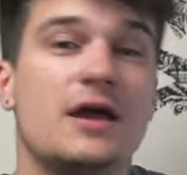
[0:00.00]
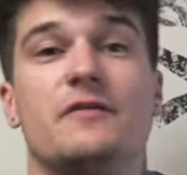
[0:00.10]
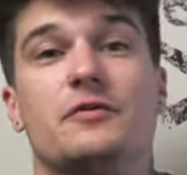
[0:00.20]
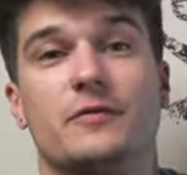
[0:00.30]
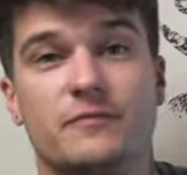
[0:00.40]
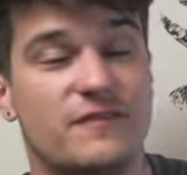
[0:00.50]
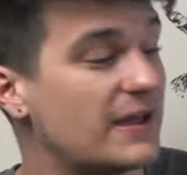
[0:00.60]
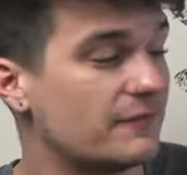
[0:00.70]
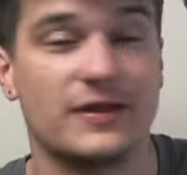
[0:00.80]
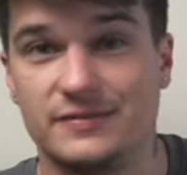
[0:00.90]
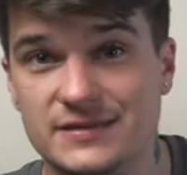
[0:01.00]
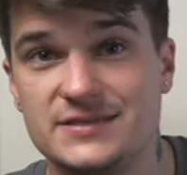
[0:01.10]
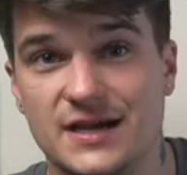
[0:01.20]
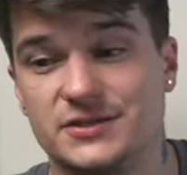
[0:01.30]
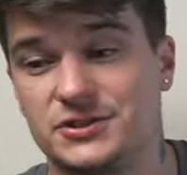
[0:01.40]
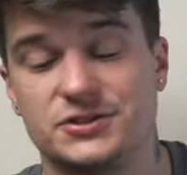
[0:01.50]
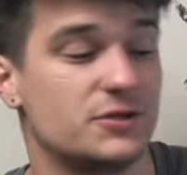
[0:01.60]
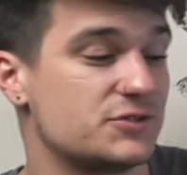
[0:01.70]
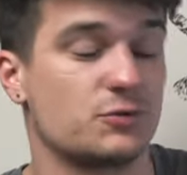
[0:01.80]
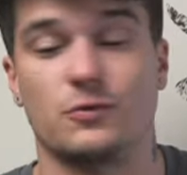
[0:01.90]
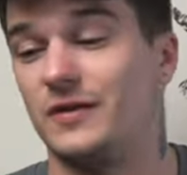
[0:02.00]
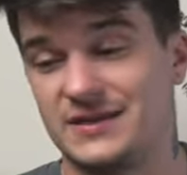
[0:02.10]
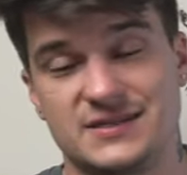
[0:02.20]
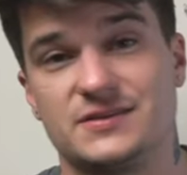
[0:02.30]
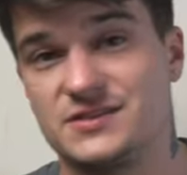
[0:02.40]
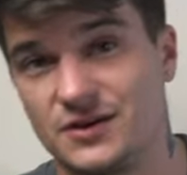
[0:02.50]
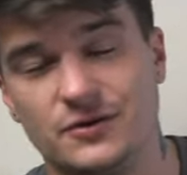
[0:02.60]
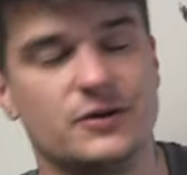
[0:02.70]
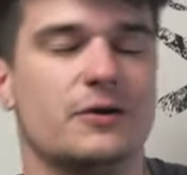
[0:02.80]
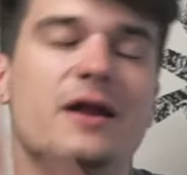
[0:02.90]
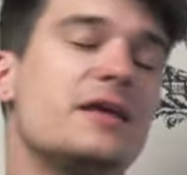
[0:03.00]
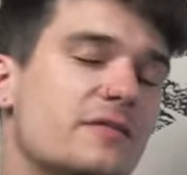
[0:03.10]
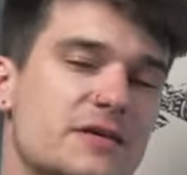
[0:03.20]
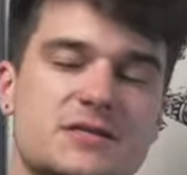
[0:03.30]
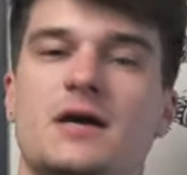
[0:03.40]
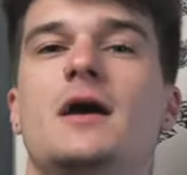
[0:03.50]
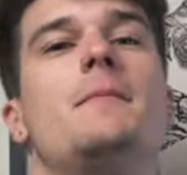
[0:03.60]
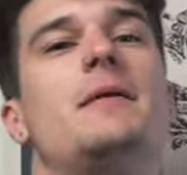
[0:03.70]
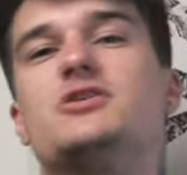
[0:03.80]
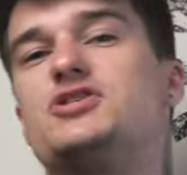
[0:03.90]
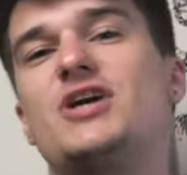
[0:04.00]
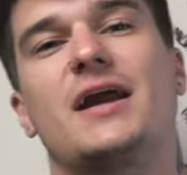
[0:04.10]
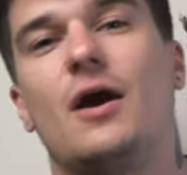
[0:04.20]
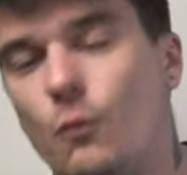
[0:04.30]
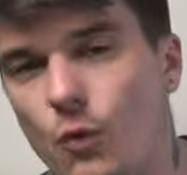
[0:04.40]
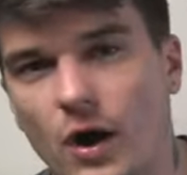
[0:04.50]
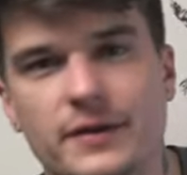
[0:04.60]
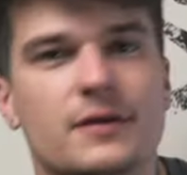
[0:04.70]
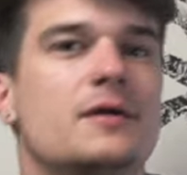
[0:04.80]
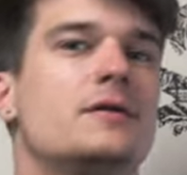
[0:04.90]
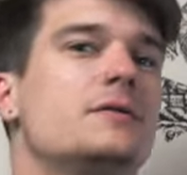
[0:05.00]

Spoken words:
if you're a fan of like these kind of shirts, or like I said, the sun hoodie or any of these, maybe just check out one,